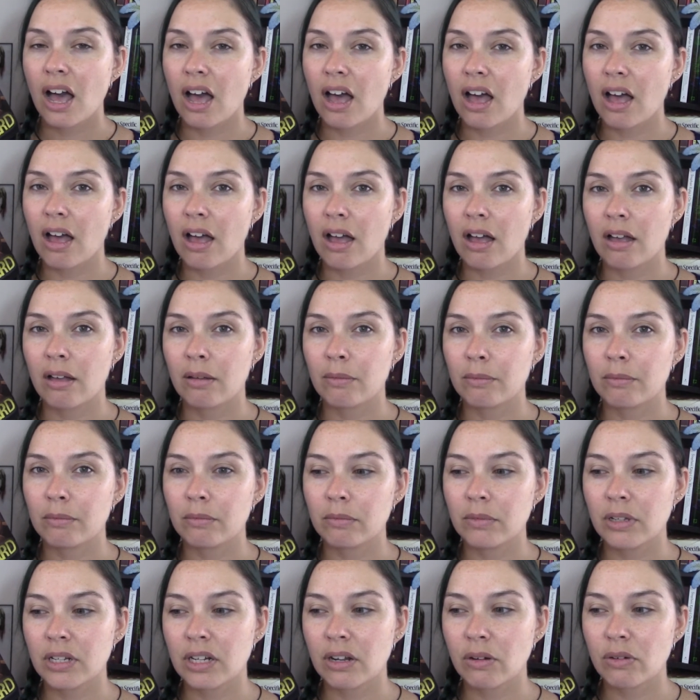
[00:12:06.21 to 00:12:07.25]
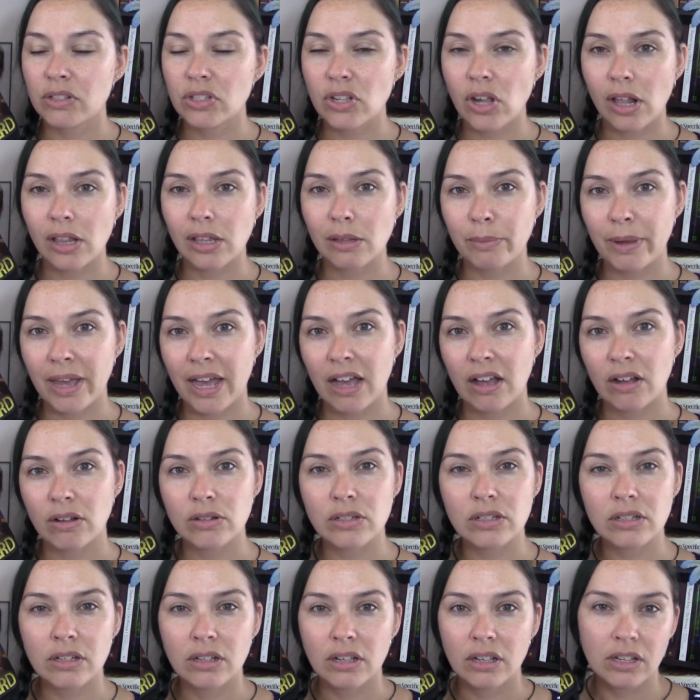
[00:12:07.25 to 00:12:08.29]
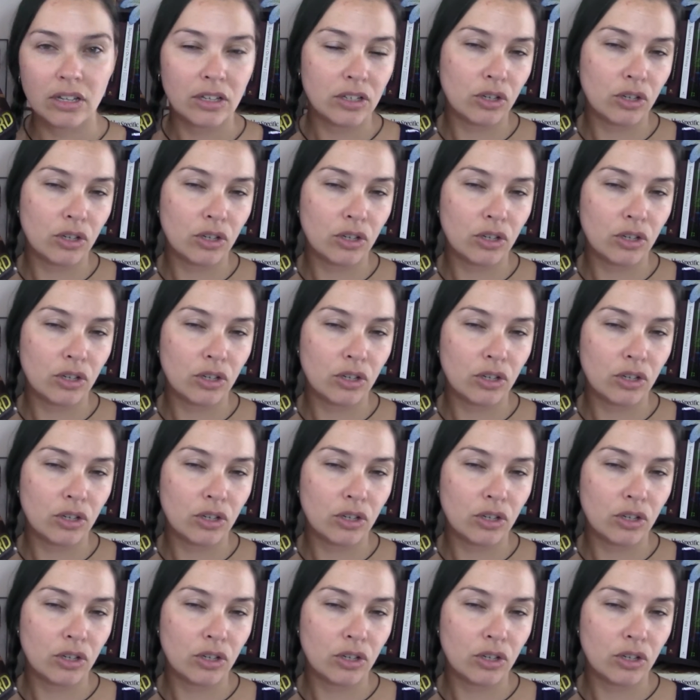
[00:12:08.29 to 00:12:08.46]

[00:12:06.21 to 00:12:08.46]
Um, you know, it's all about